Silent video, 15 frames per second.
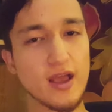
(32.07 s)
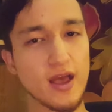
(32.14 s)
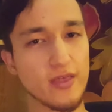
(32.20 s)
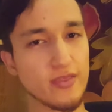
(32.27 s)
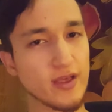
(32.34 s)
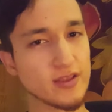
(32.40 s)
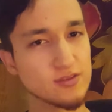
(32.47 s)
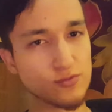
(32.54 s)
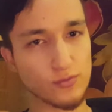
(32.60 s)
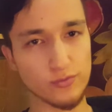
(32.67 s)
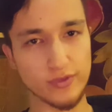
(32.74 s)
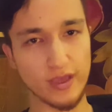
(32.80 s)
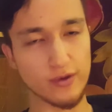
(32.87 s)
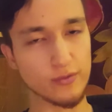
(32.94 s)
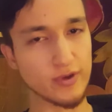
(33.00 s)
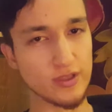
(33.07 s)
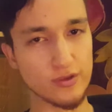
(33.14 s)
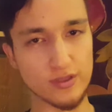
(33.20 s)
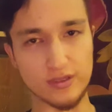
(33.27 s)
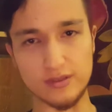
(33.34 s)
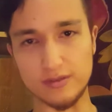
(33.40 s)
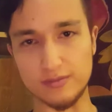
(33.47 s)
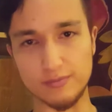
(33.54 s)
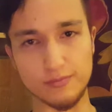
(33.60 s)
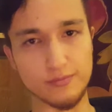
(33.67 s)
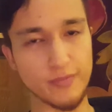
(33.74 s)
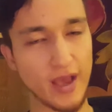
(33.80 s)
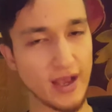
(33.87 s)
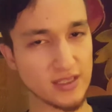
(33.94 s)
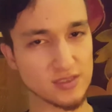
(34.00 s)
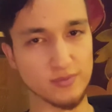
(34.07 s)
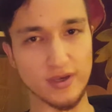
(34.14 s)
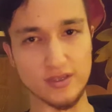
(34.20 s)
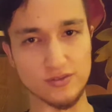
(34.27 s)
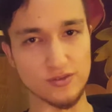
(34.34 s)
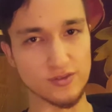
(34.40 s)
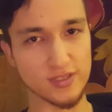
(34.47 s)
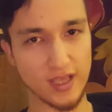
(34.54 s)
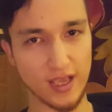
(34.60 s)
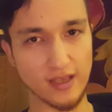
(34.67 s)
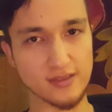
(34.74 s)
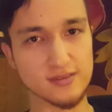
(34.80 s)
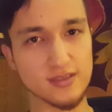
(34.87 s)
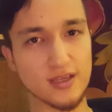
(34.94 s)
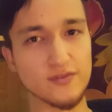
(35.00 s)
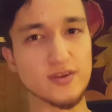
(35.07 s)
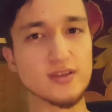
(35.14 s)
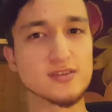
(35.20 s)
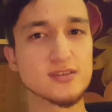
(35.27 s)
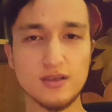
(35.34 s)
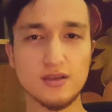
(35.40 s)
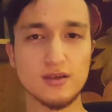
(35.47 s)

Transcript: And that way you can maximize your tax savings.